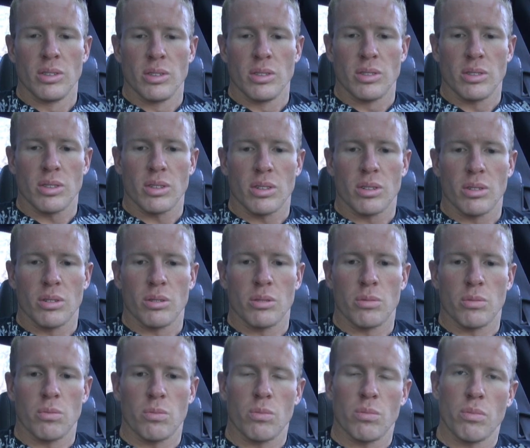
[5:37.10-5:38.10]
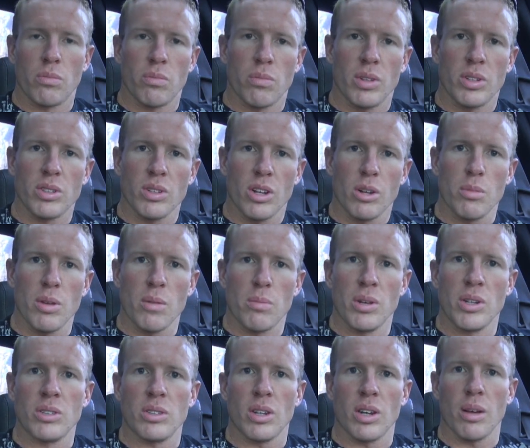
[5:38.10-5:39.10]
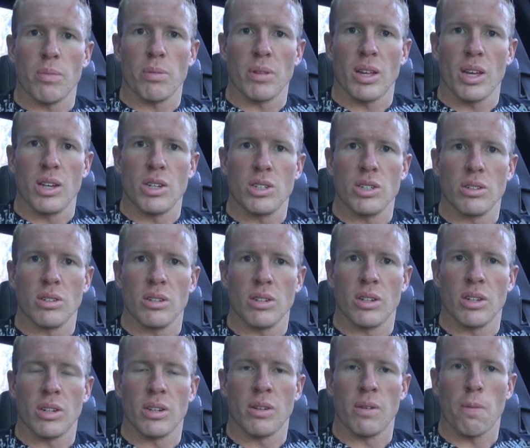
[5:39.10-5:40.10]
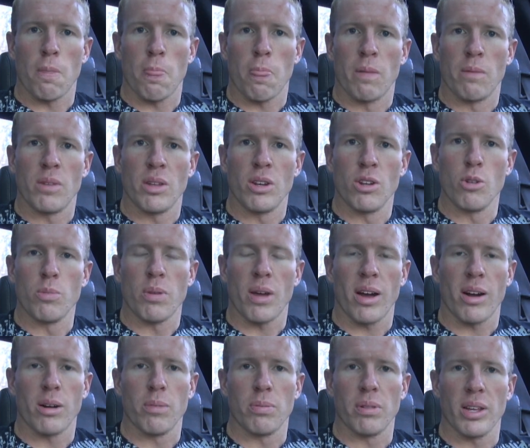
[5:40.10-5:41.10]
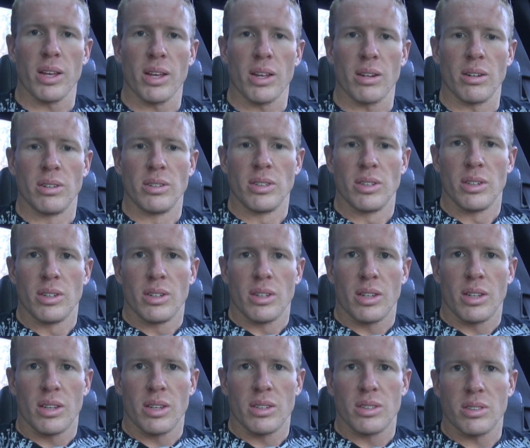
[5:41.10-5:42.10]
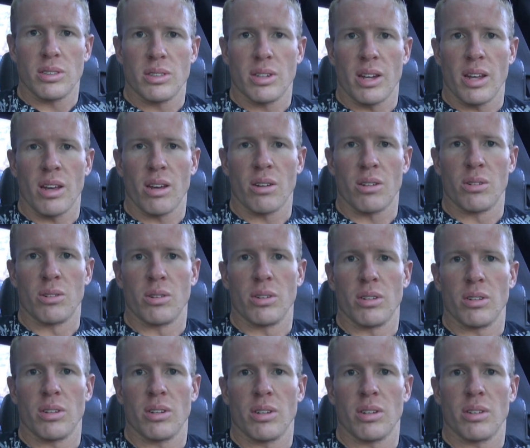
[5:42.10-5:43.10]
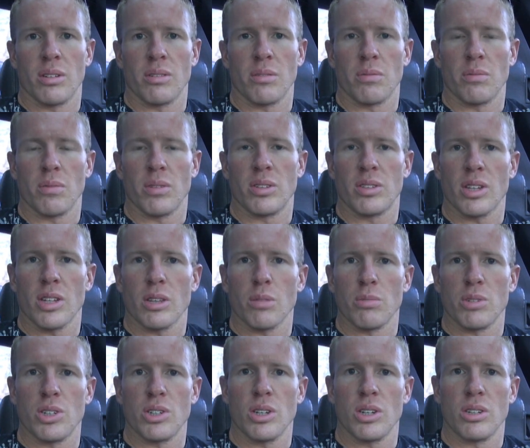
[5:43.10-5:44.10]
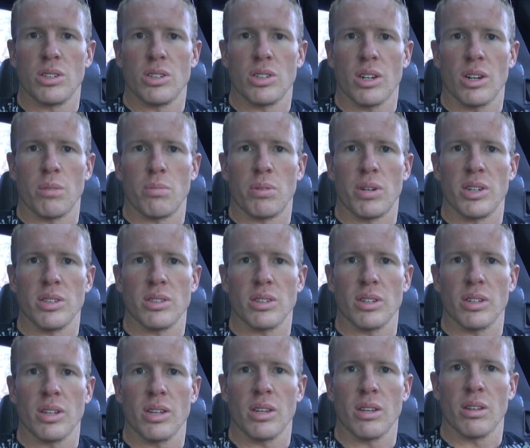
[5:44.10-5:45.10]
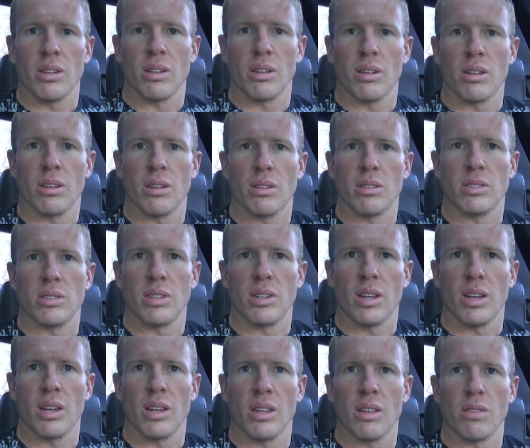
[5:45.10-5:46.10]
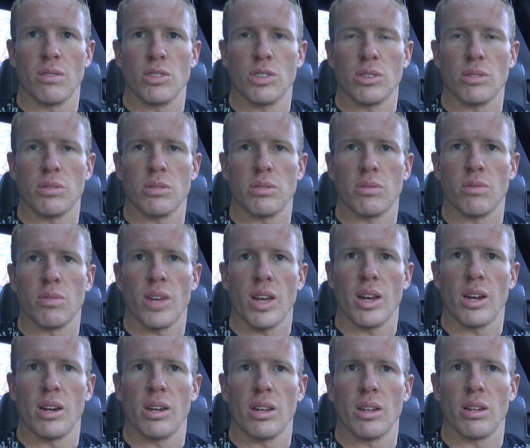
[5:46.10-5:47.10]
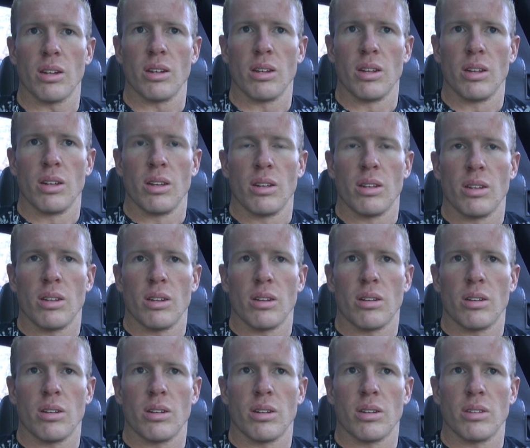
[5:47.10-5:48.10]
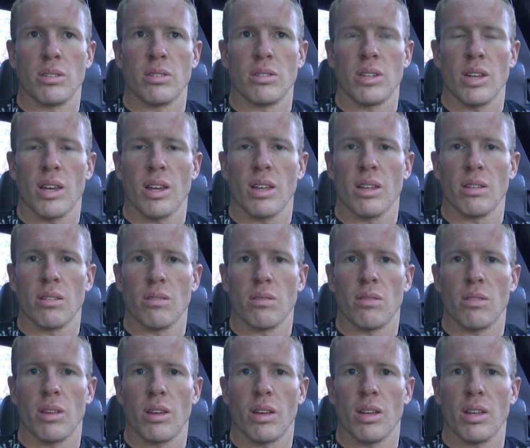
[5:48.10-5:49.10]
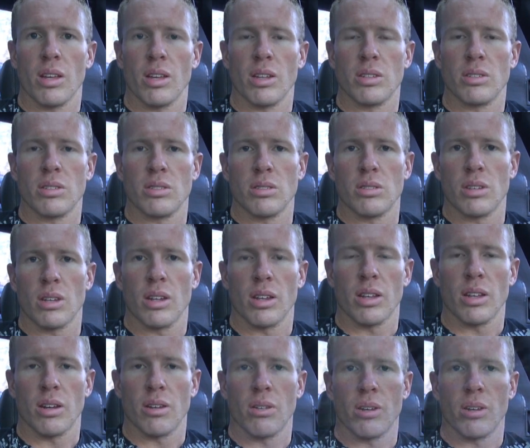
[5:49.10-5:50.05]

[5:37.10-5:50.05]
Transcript: So it's going to be a boosted application. The new power plant is now it's at the machine shop presently. Today they've just vatted it. They're decking the heads, getting that